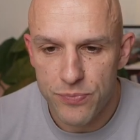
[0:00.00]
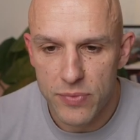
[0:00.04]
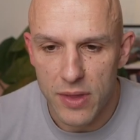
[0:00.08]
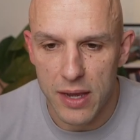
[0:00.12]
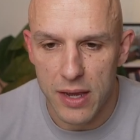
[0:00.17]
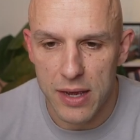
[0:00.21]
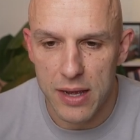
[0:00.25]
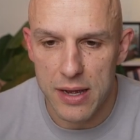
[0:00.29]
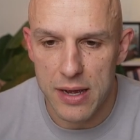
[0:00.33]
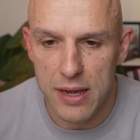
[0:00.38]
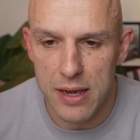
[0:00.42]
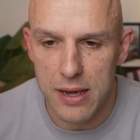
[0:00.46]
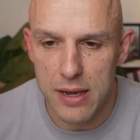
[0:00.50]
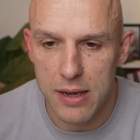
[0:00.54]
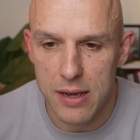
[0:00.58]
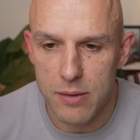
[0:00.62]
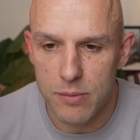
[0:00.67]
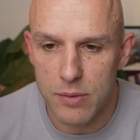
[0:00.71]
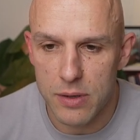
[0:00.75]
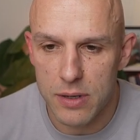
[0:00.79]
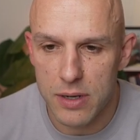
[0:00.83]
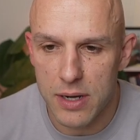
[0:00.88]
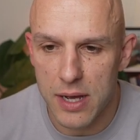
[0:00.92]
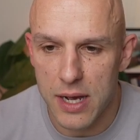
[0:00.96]

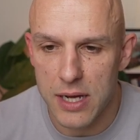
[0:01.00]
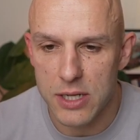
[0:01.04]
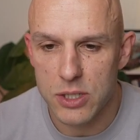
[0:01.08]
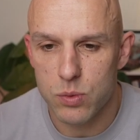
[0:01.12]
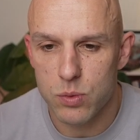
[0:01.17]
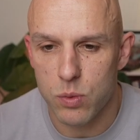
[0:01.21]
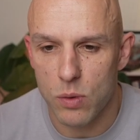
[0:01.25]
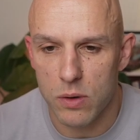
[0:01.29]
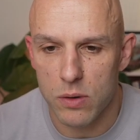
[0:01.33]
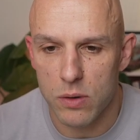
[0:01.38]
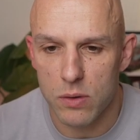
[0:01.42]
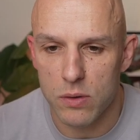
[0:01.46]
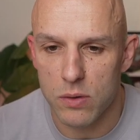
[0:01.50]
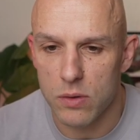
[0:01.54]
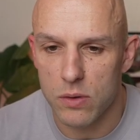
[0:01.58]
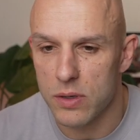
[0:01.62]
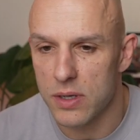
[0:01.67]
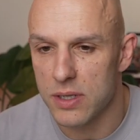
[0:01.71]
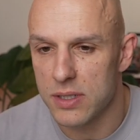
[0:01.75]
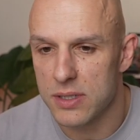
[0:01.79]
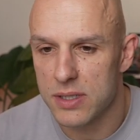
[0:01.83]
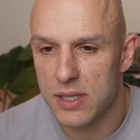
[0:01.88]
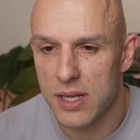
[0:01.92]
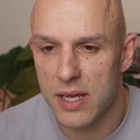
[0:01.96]
A nice one
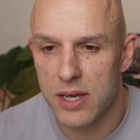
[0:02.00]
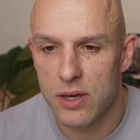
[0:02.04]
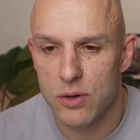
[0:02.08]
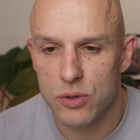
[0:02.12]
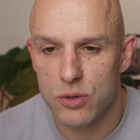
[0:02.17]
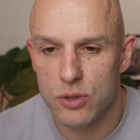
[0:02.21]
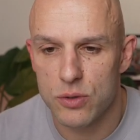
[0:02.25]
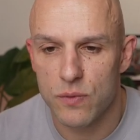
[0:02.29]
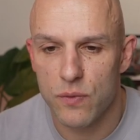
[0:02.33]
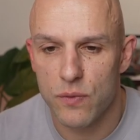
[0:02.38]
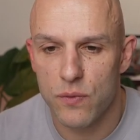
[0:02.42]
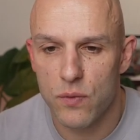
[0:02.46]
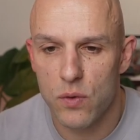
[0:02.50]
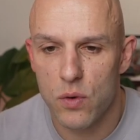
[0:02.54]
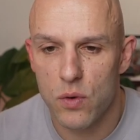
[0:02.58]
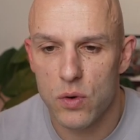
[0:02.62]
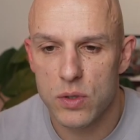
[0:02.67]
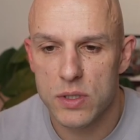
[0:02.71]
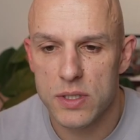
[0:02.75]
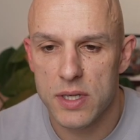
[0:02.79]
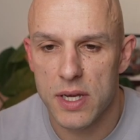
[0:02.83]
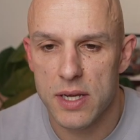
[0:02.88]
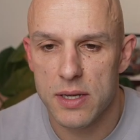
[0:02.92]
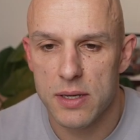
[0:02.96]
is there,
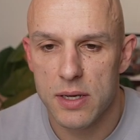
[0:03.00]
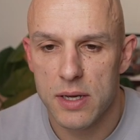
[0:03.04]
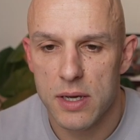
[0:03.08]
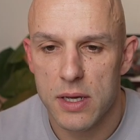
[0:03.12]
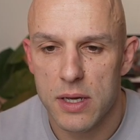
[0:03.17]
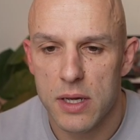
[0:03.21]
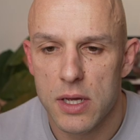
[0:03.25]
140.